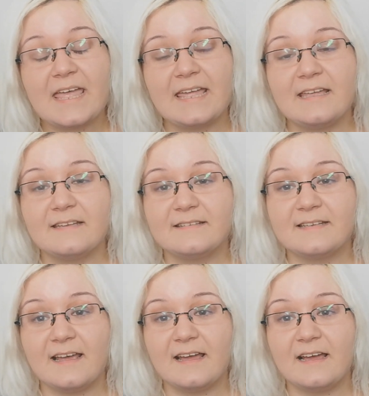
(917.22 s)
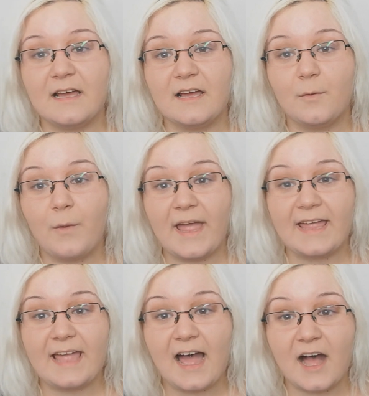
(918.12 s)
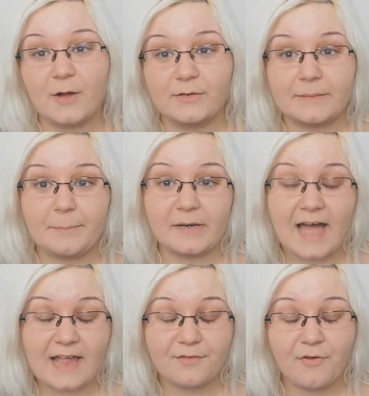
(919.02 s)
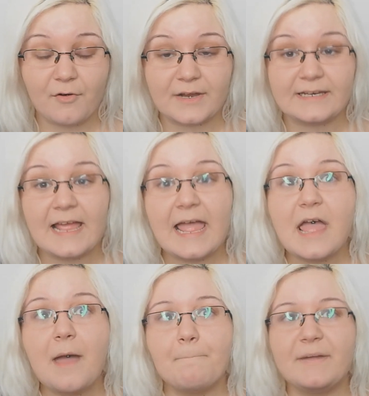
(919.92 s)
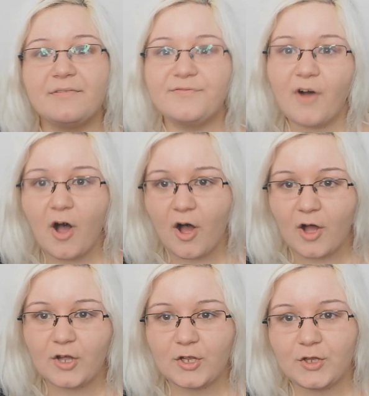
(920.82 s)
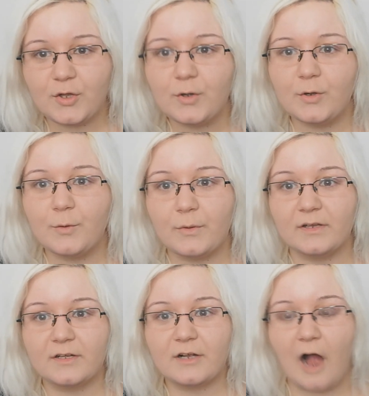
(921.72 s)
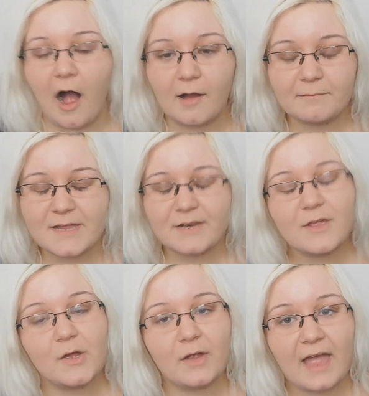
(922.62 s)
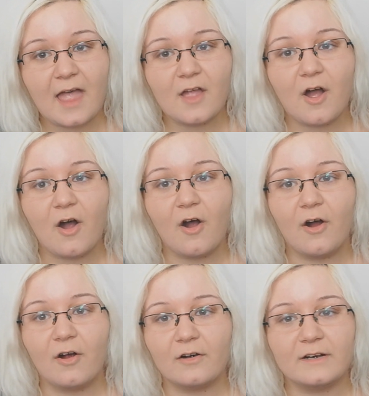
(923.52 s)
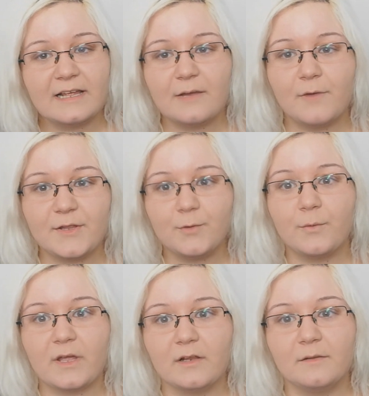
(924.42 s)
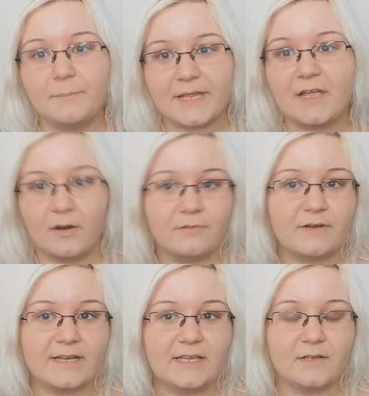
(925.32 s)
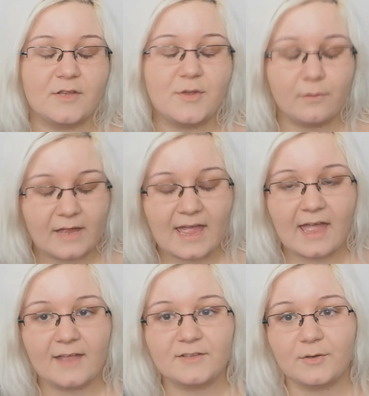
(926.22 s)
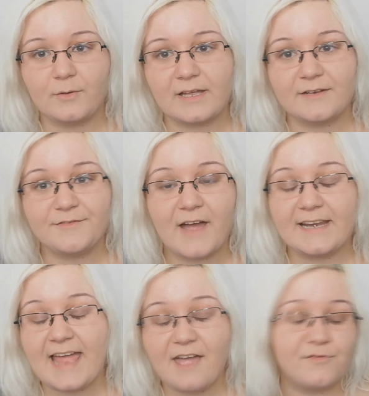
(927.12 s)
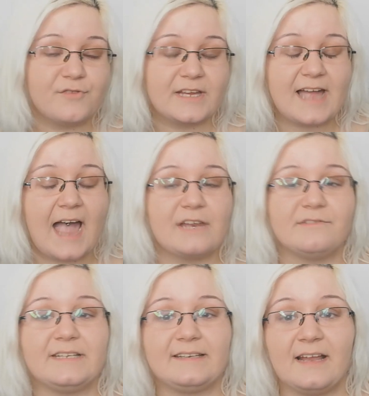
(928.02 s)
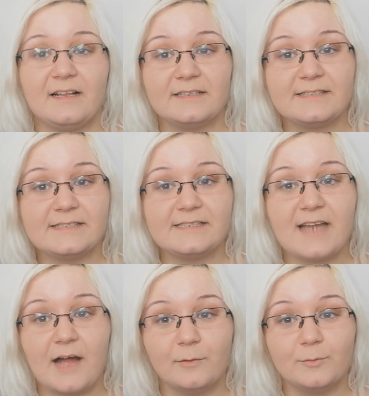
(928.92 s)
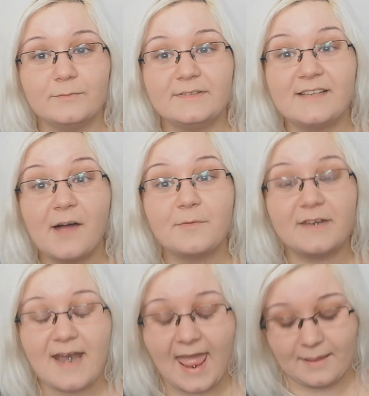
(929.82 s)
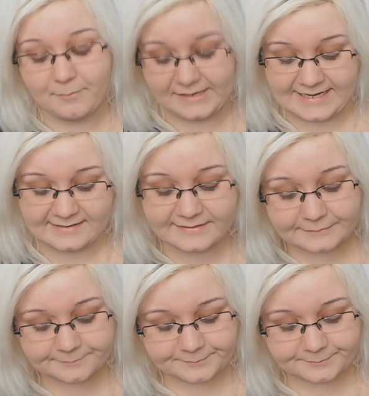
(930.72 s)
is a way how to apply for it before you will come in the UK or when you will be already in the UK, so you can find every kind of details down there, please.